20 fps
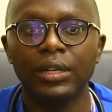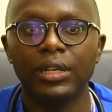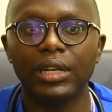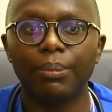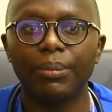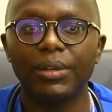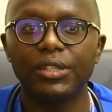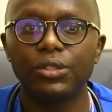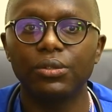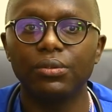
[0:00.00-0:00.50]

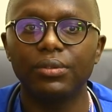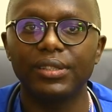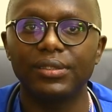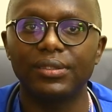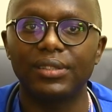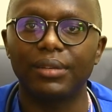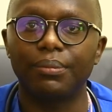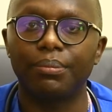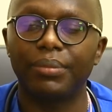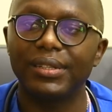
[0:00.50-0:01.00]
Number two
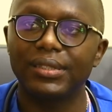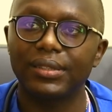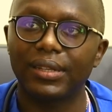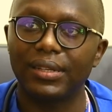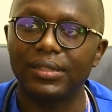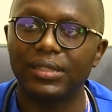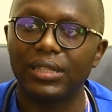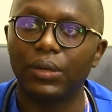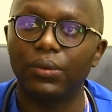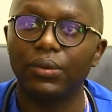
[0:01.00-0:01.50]
is that breast
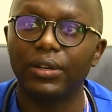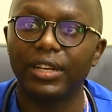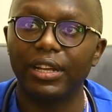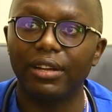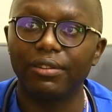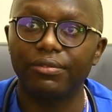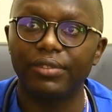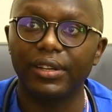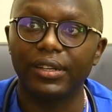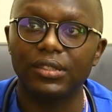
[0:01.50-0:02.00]
cancer only
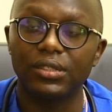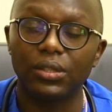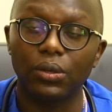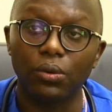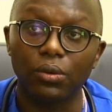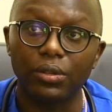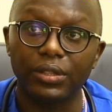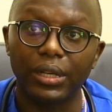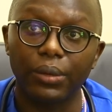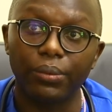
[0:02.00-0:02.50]
affects
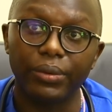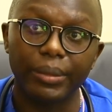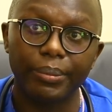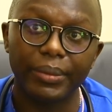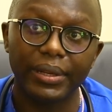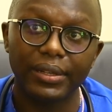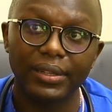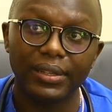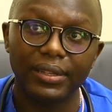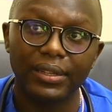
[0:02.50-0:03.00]
older
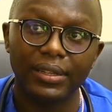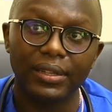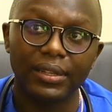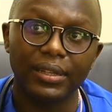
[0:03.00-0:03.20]
women.